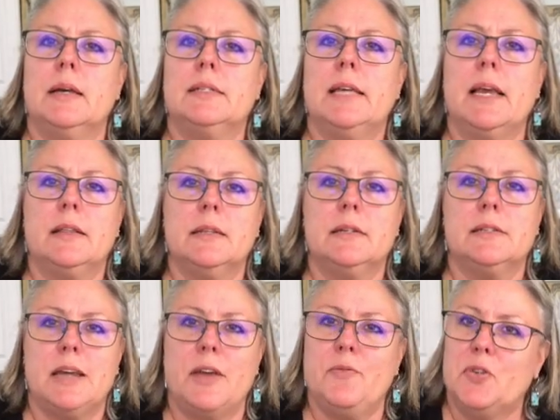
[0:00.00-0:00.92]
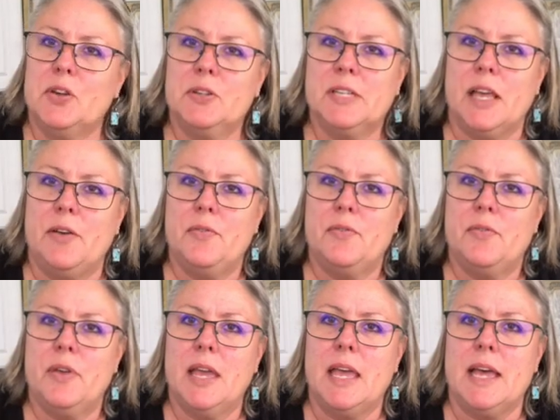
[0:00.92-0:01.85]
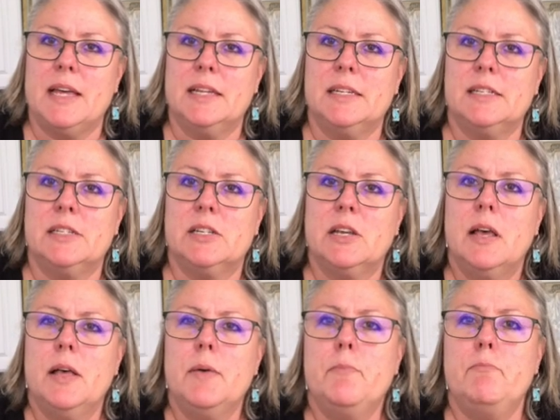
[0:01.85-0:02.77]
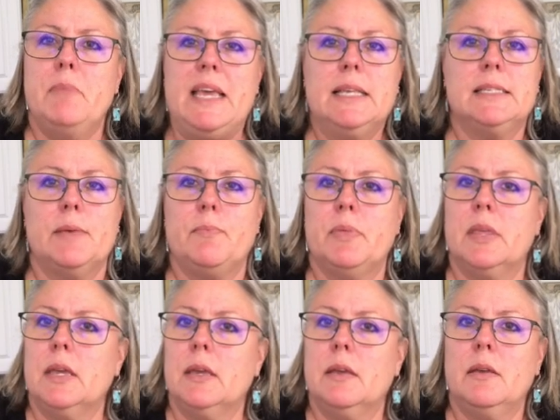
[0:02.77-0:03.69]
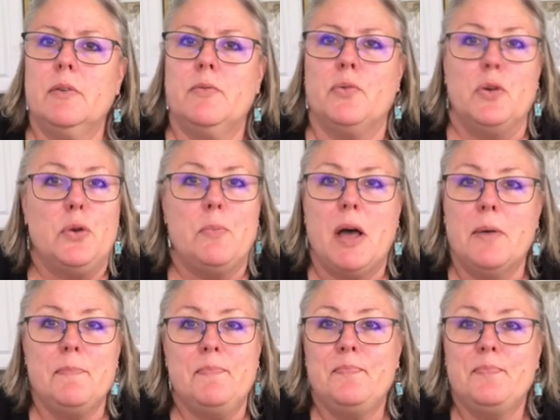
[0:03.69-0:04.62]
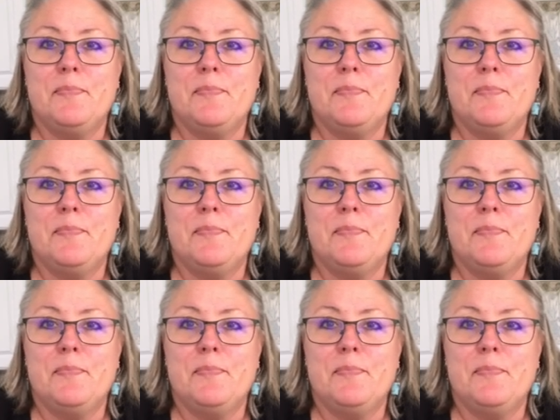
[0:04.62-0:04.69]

Take a little time for yourself and make something for your mom